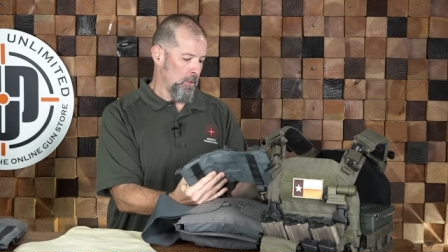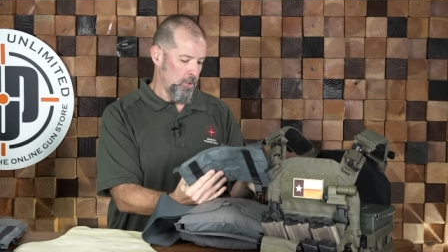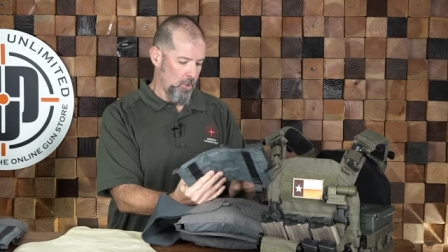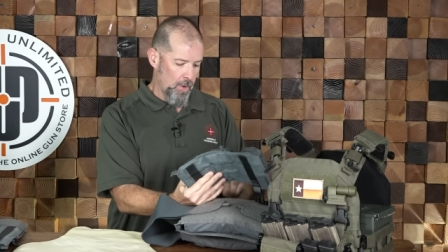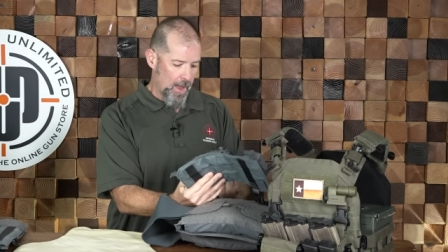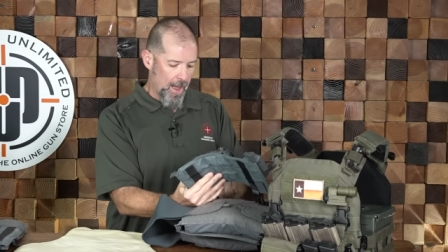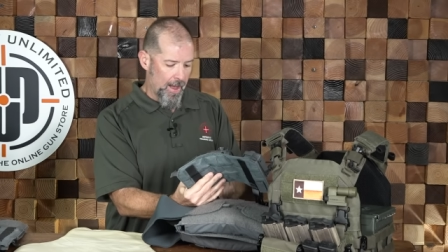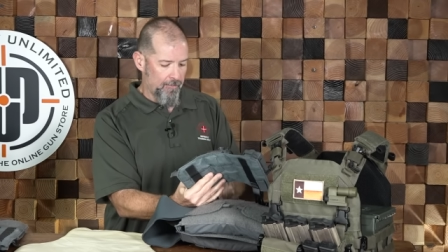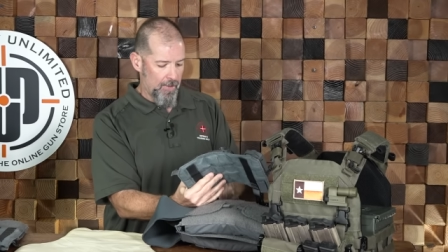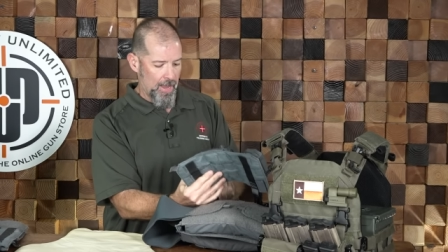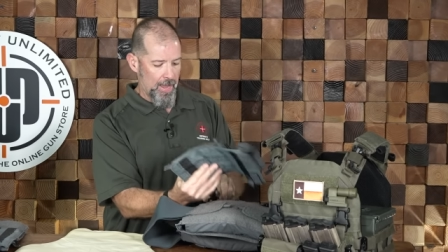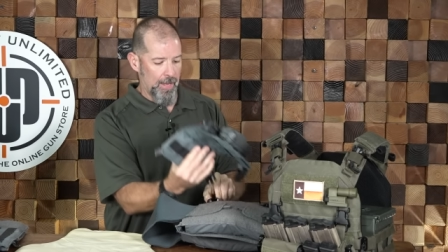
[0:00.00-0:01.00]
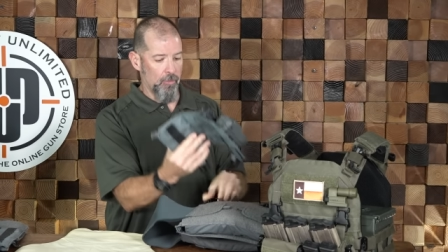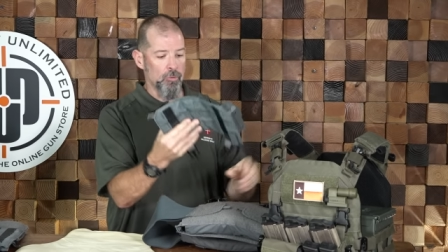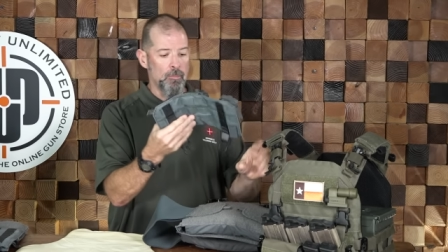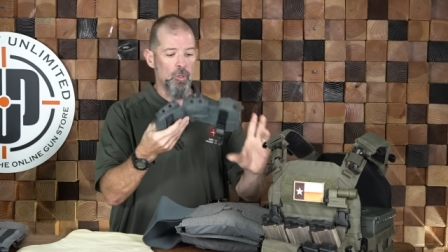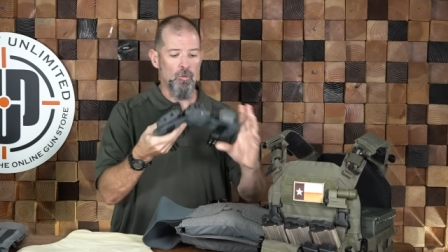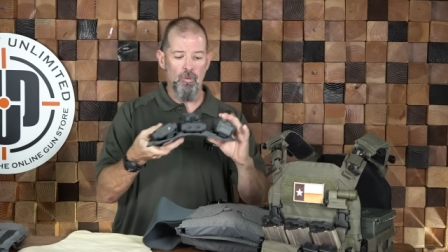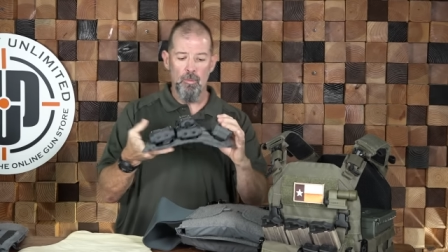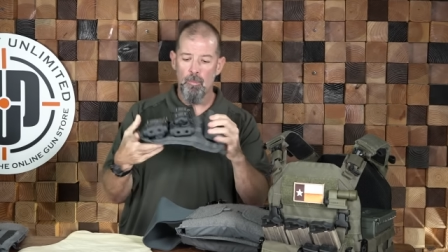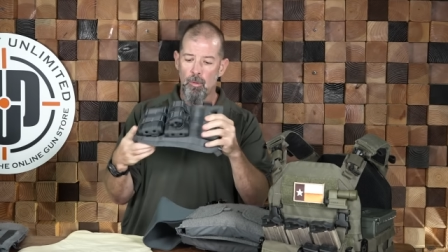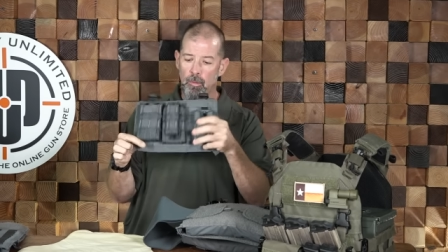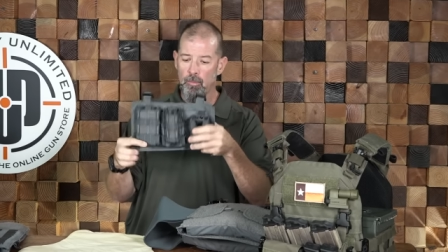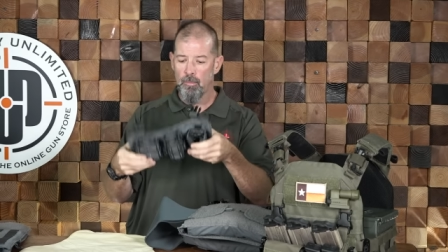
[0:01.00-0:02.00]
you have a
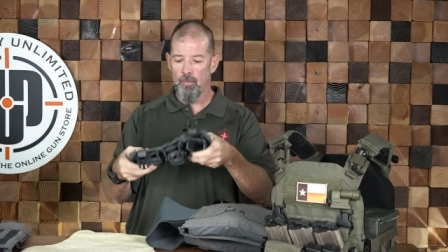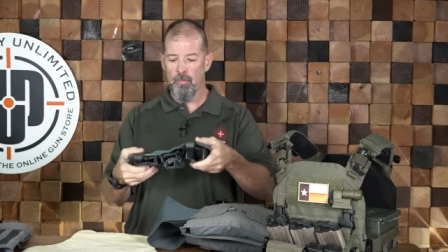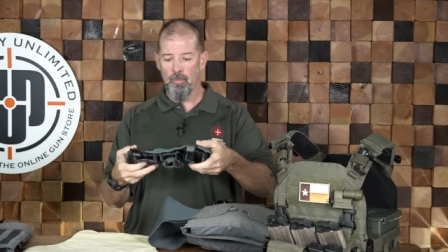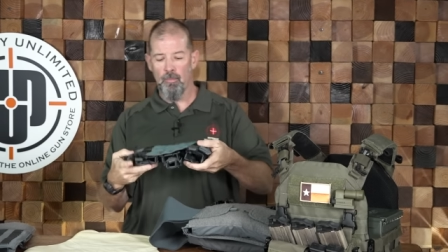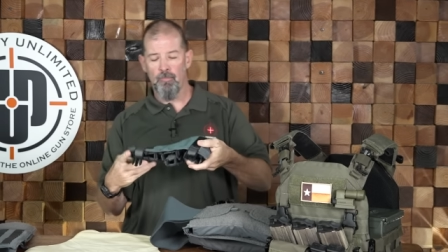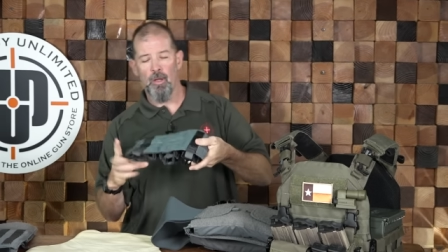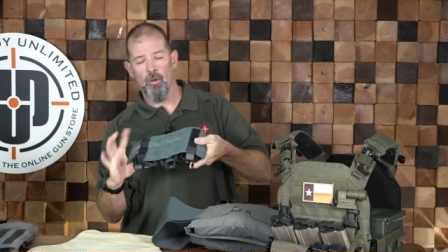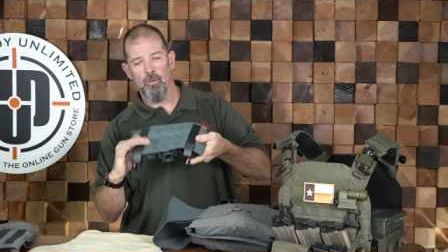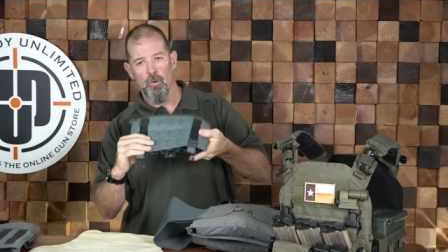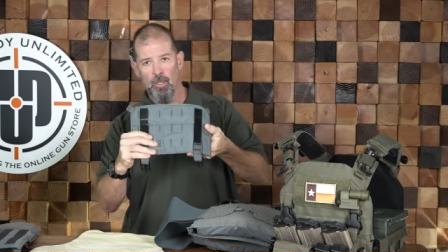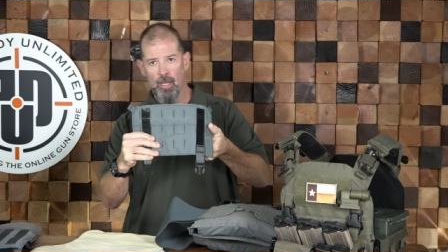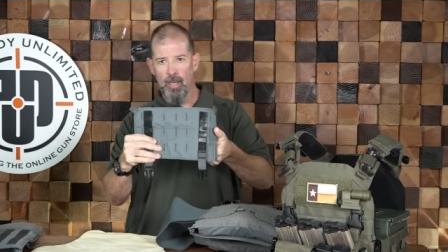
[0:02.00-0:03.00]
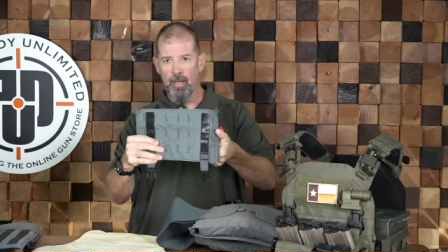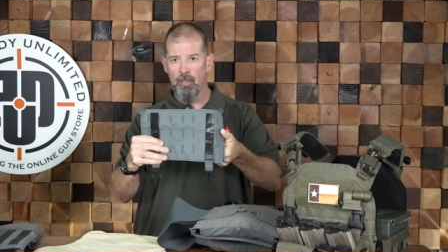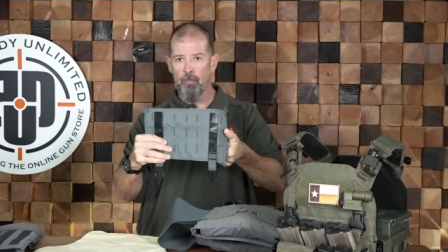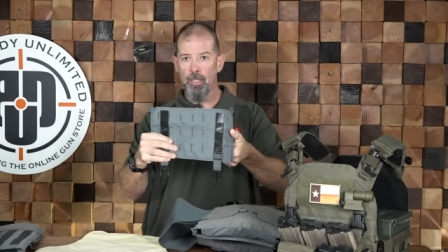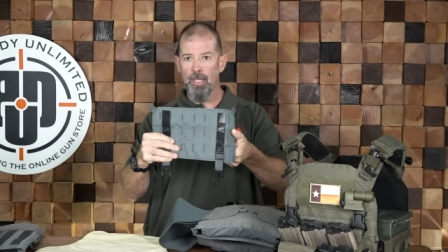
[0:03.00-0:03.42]
removable Velcro lined